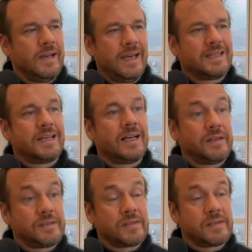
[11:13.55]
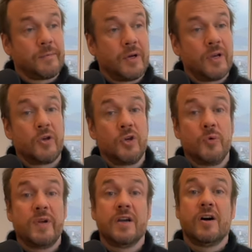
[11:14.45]
It tells us about who
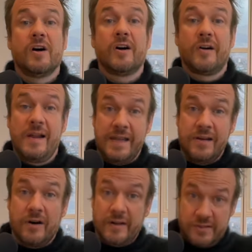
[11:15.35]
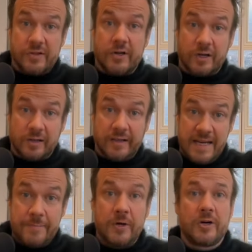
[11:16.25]
we are in our historical
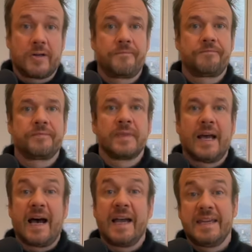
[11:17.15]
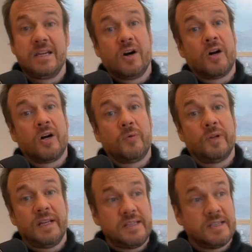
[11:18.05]
epoch, i.e. our
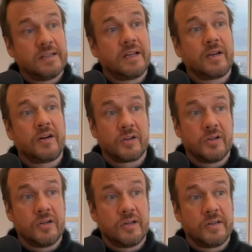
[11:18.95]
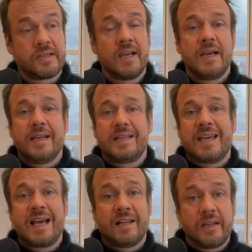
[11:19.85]
religion and our gods
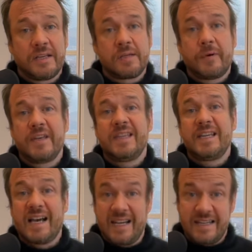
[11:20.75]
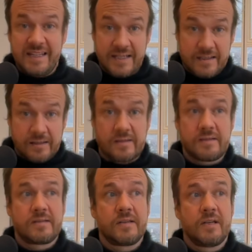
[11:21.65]
tell us about the
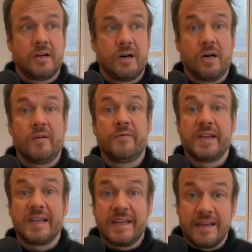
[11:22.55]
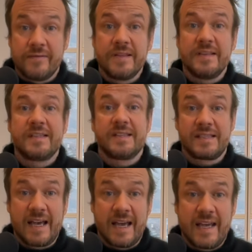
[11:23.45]
ideals of the given
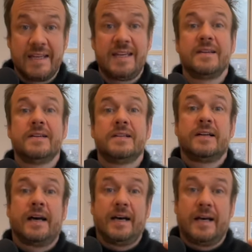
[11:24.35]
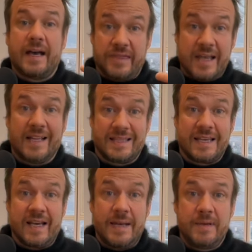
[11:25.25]
society at that
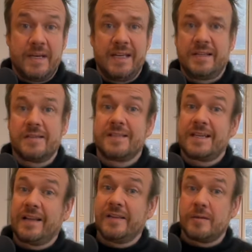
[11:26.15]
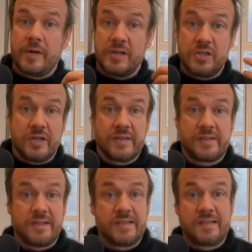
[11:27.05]
time. It doesn't tell us about
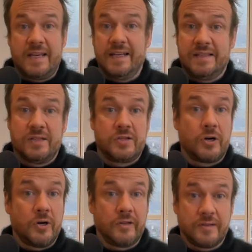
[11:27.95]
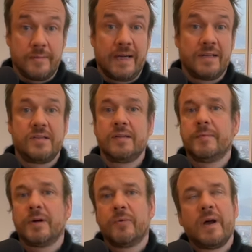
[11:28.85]
justice in its eternal dimension,
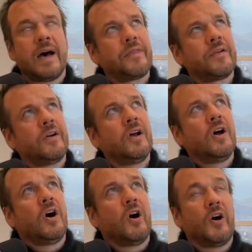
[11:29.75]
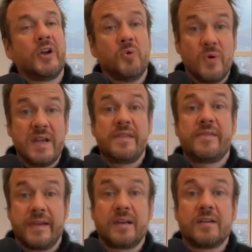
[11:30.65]
but rather how we
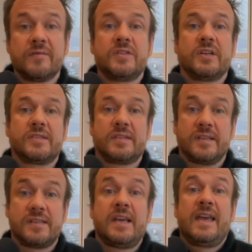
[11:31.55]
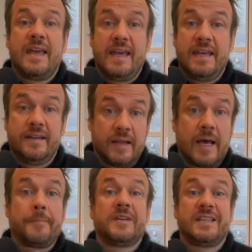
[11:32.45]
think of justice in
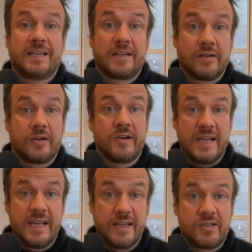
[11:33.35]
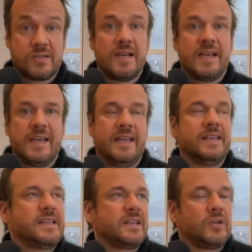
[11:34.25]
a particular age. It
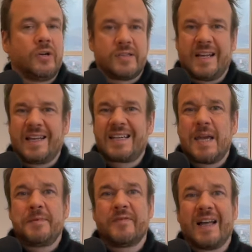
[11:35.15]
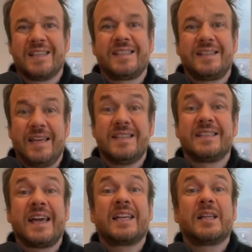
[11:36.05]
is, he calls it, a type of
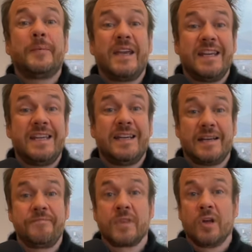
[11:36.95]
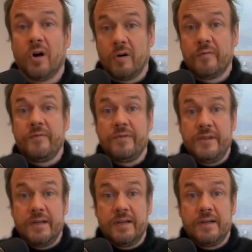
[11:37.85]
encyclopedia of
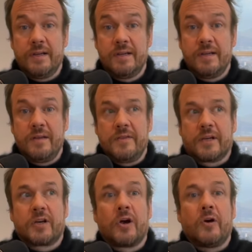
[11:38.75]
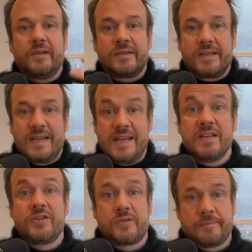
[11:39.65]
the current
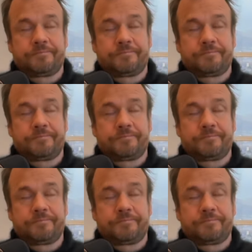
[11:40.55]
age.